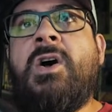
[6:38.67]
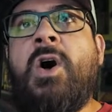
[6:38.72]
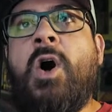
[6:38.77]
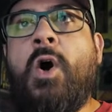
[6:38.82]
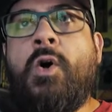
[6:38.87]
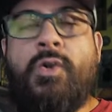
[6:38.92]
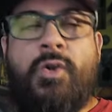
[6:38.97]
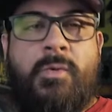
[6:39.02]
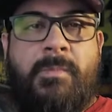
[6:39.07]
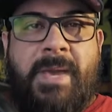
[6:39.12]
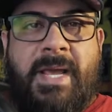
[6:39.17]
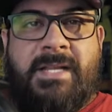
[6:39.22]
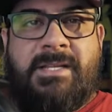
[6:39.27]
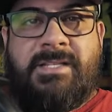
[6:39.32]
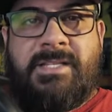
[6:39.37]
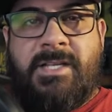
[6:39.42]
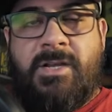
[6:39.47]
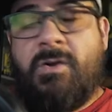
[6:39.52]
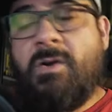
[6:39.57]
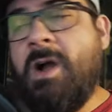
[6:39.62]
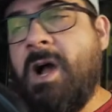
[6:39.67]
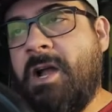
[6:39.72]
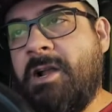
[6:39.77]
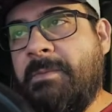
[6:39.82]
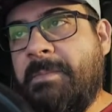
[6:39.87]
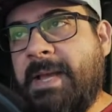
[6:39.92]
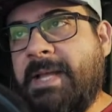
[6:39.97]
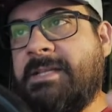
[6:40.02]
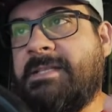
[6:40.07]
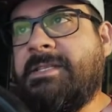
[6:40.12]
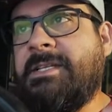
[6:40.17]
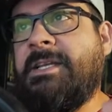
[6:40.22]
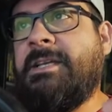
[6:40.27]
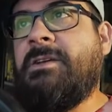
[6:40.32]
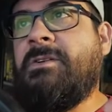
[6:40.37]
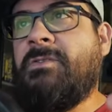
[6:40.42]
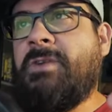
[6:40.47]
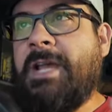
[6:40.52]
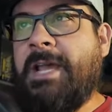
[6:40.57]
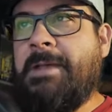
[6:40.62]
onomancy or
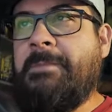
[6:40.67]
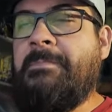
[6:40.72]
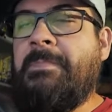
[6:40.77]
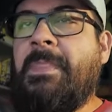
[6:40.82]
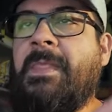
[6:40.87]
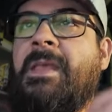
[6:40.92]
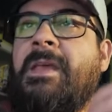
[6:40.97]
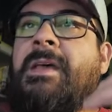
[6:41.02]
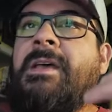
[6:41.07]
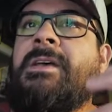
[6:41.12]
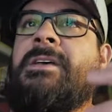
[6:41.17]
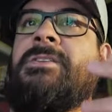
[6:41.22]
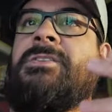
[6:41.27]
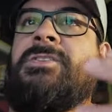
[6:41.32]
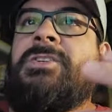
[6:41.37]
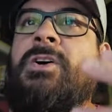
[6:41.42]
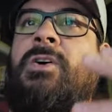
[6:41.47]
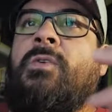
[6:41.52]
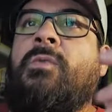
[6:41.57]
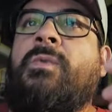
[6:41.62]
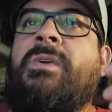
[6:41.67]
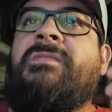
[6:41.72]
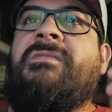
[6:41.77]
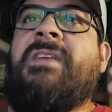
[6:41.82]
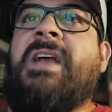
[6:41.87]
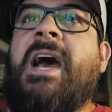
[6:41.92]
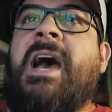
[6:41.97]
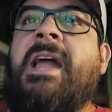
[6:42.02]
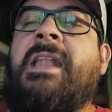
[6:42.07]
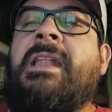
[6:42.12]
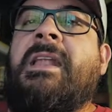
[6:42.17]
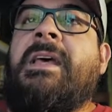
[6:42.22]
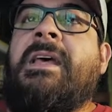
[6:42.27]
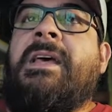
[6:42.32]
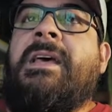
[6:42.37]
onomancy, okay? So we've got